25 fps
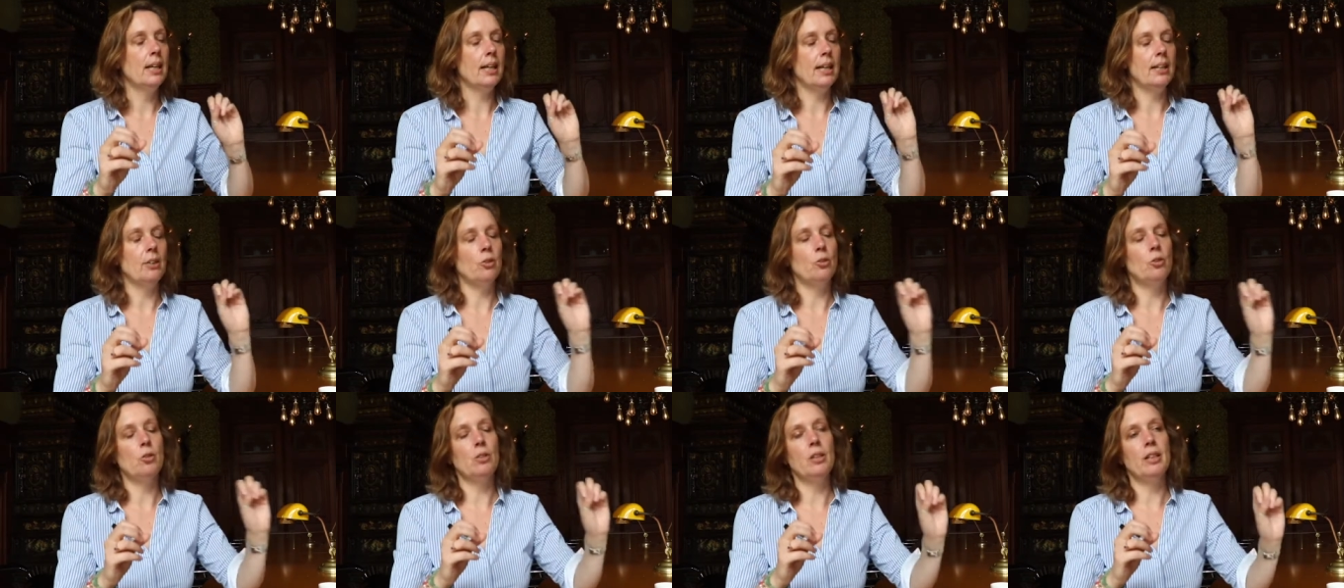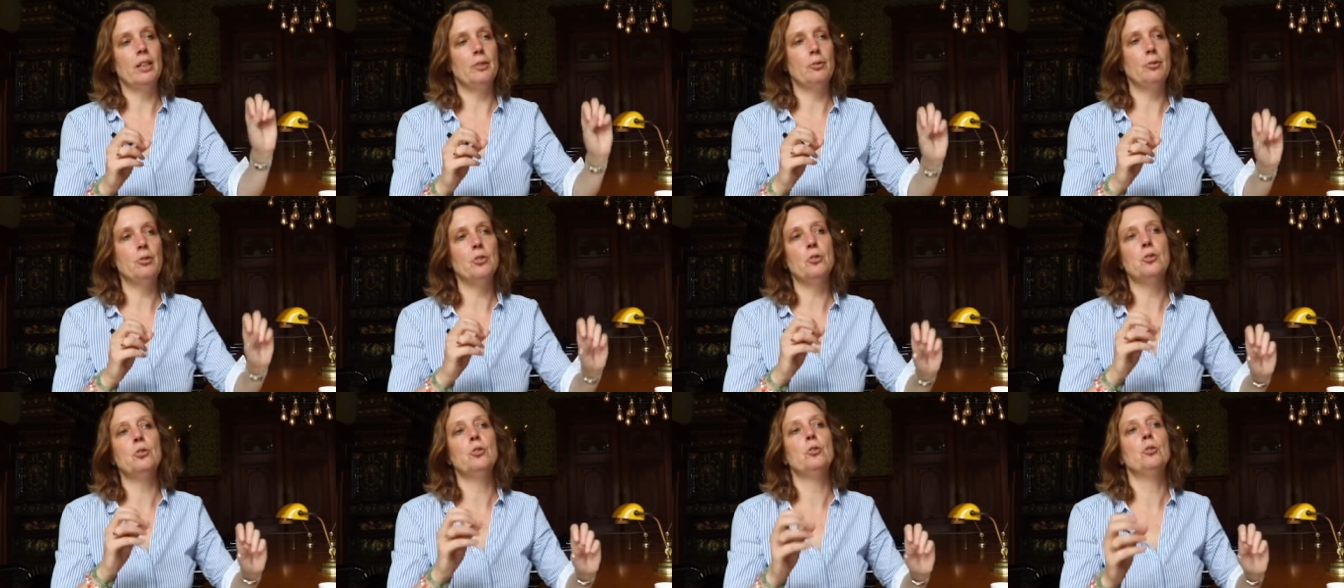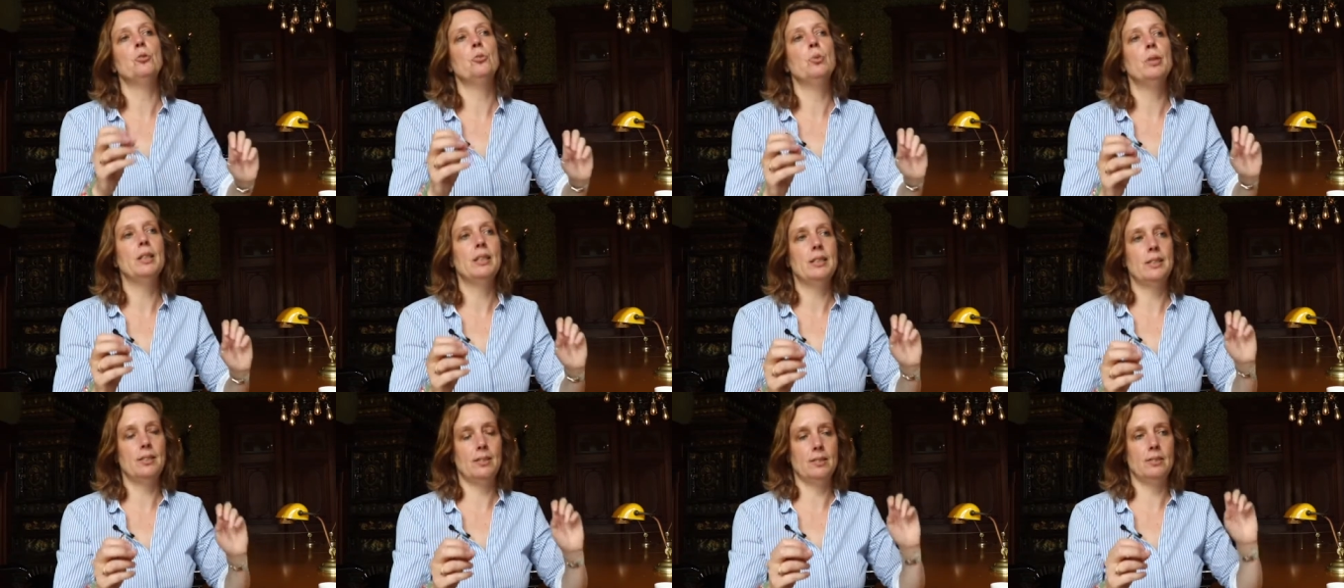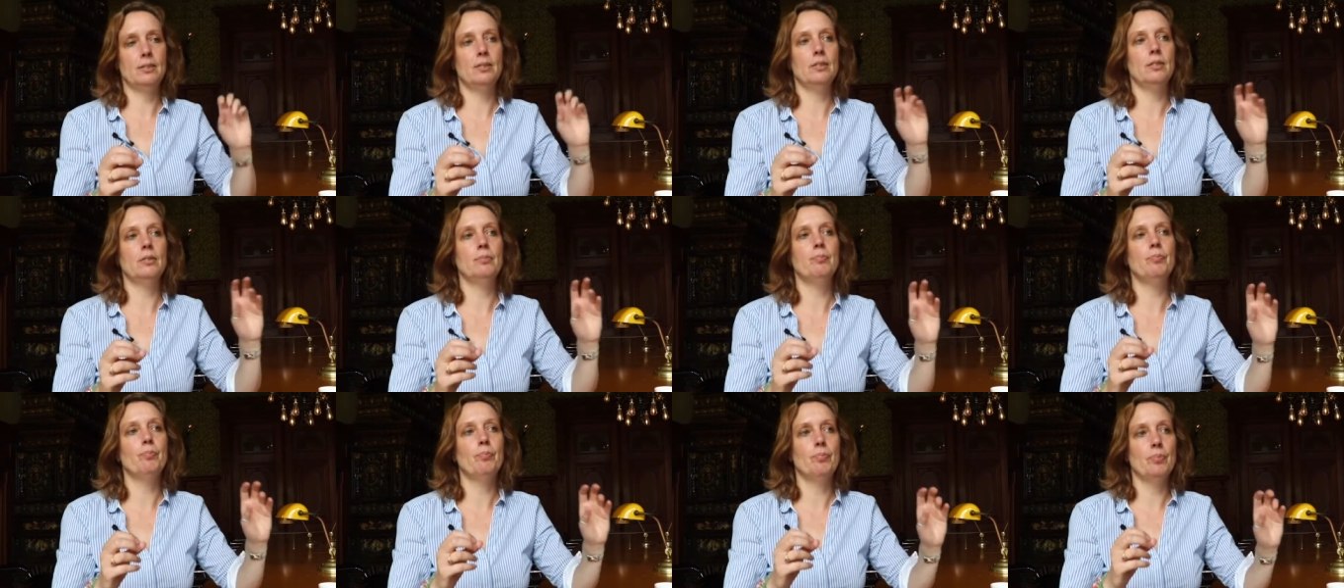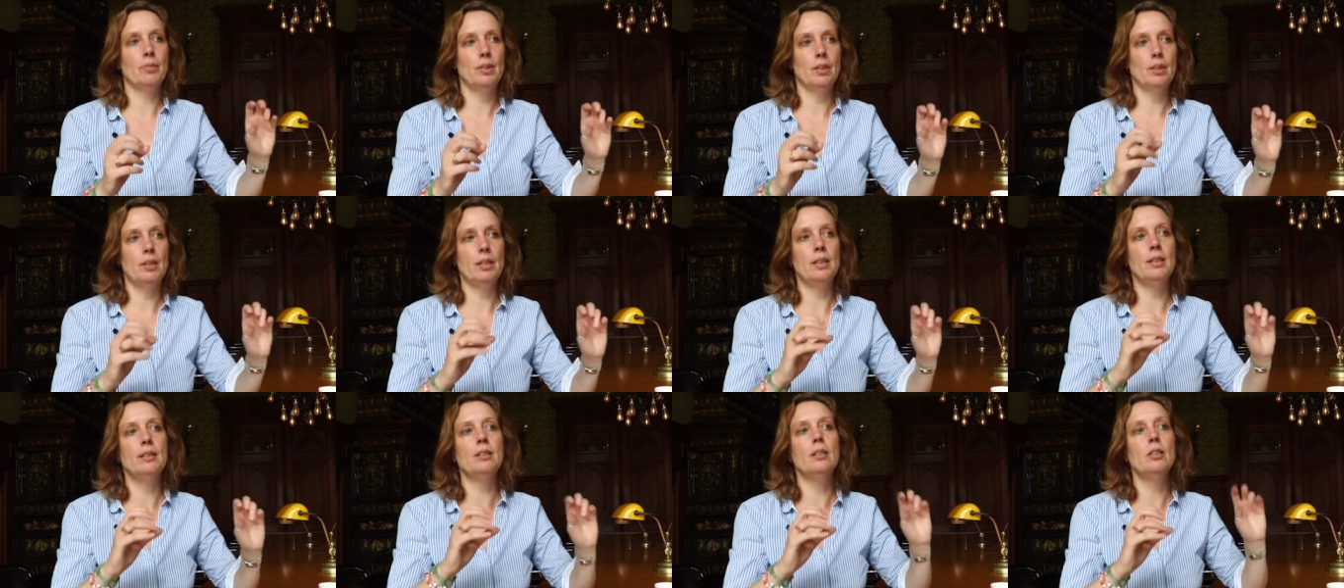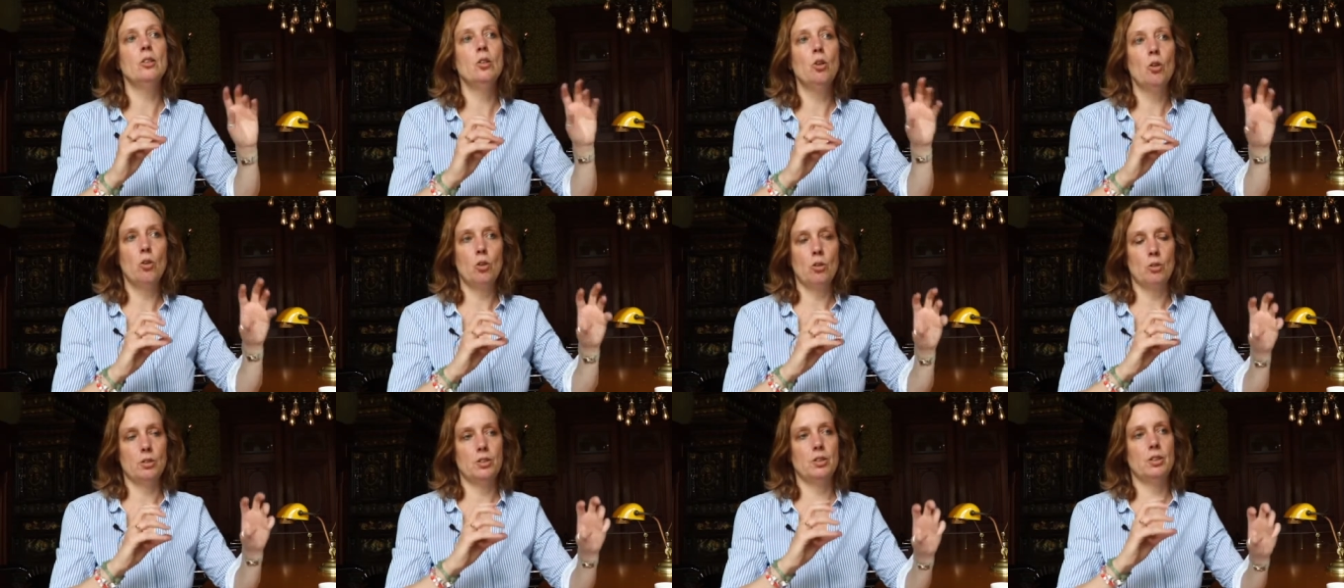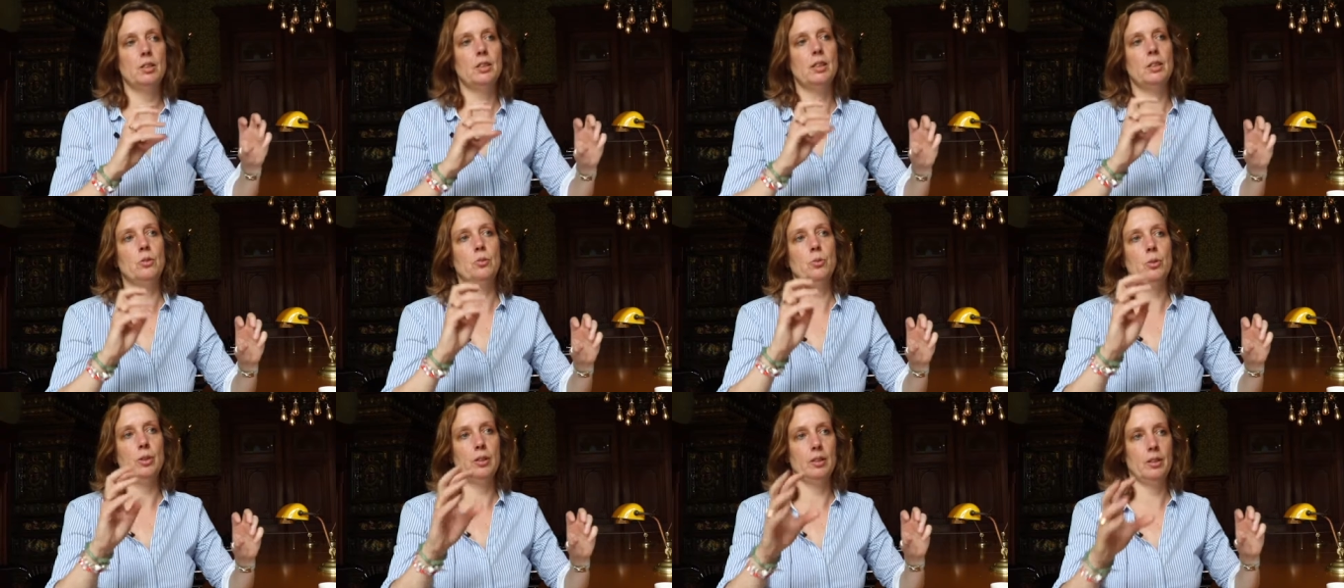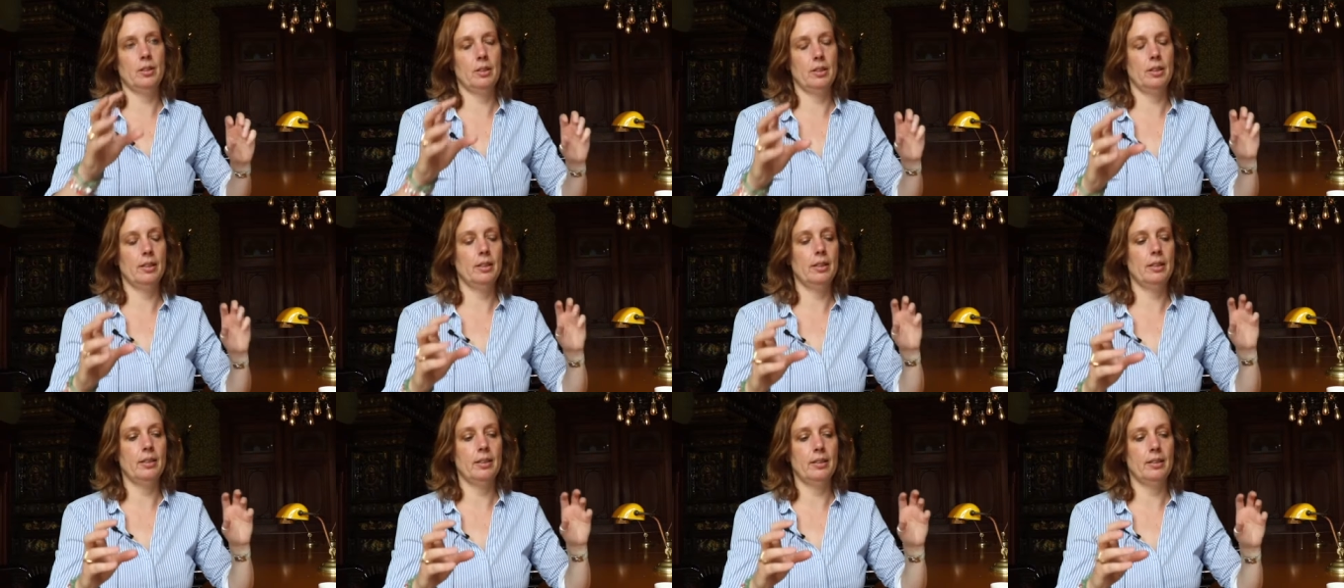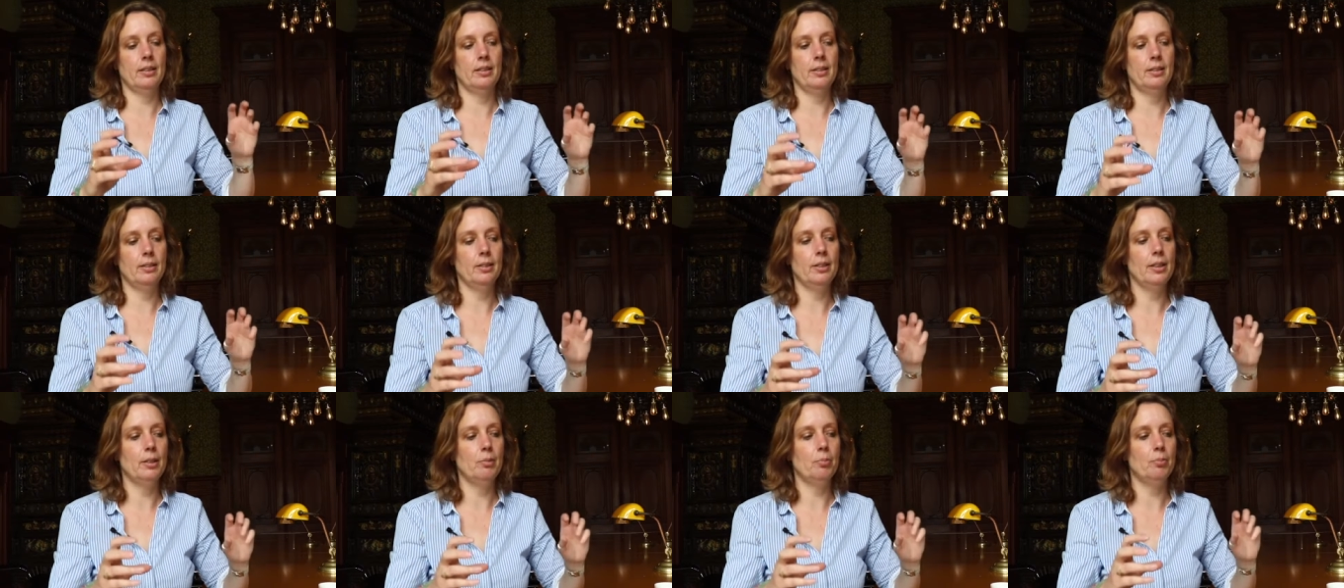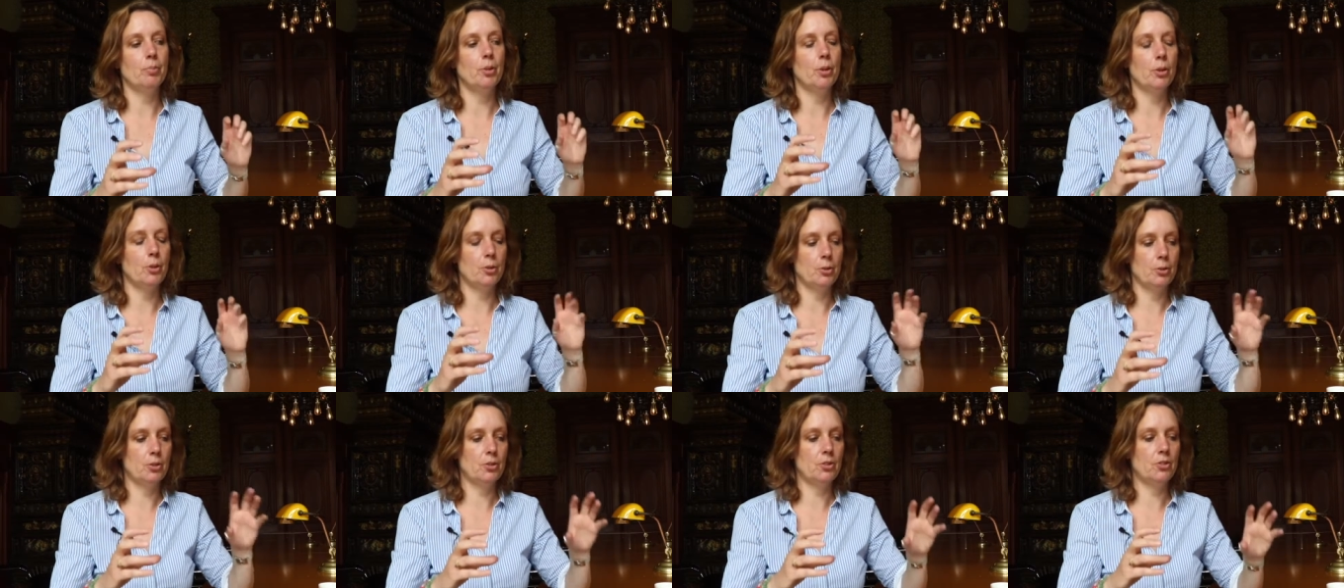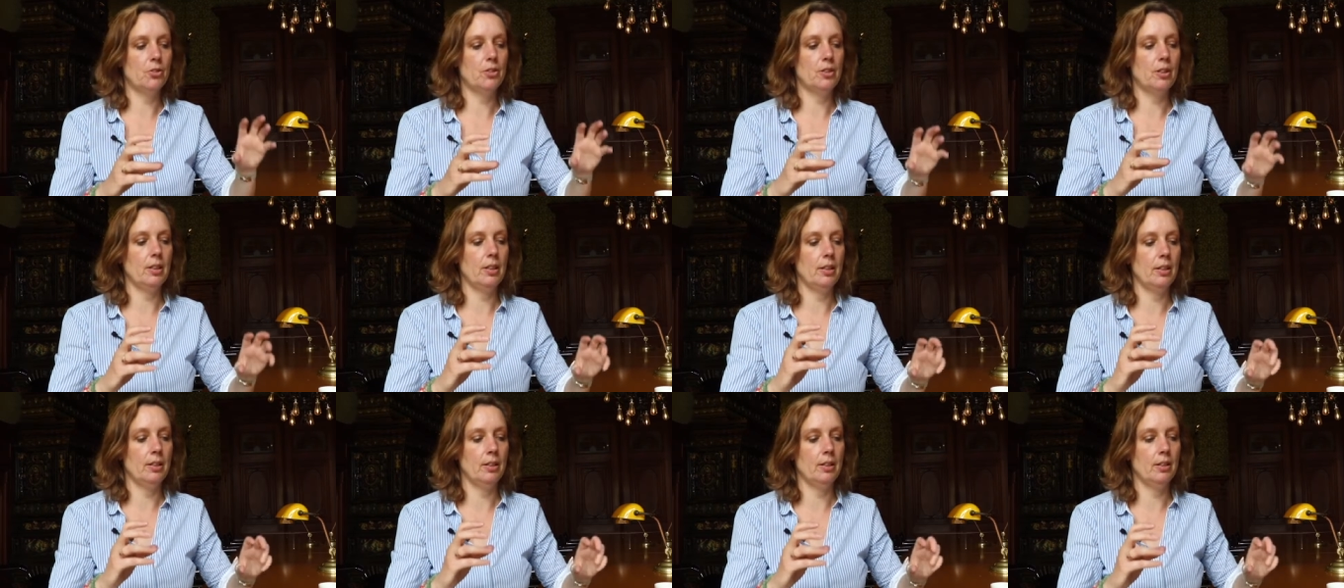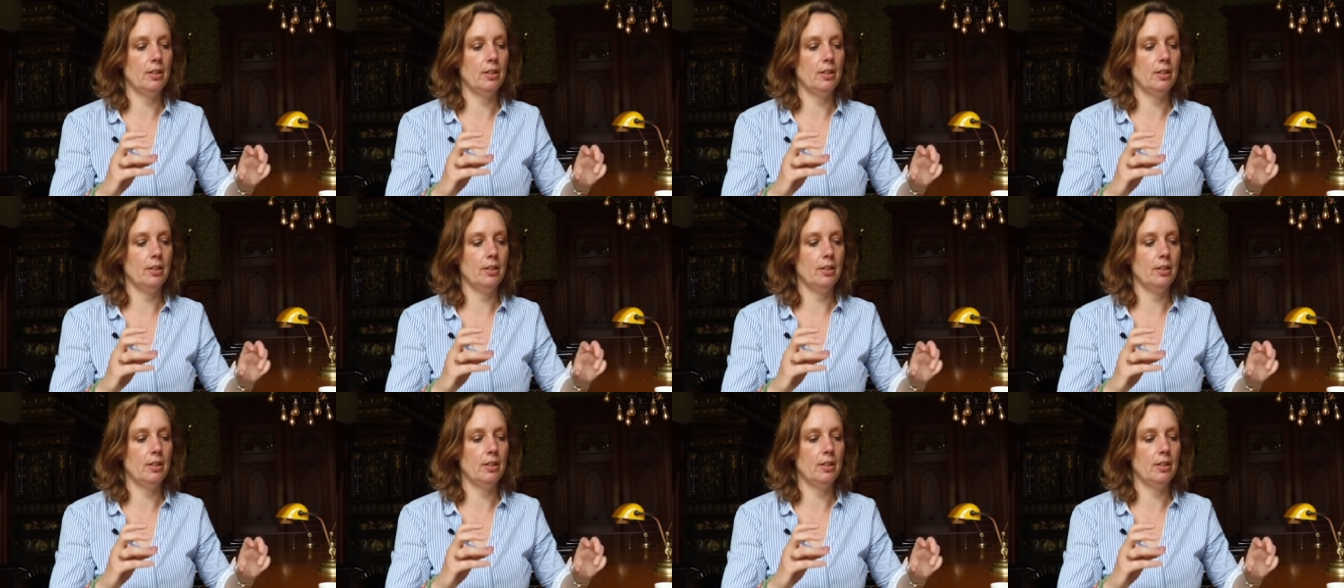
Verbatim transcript: and all have to do with these laws that were uh, imposed uh,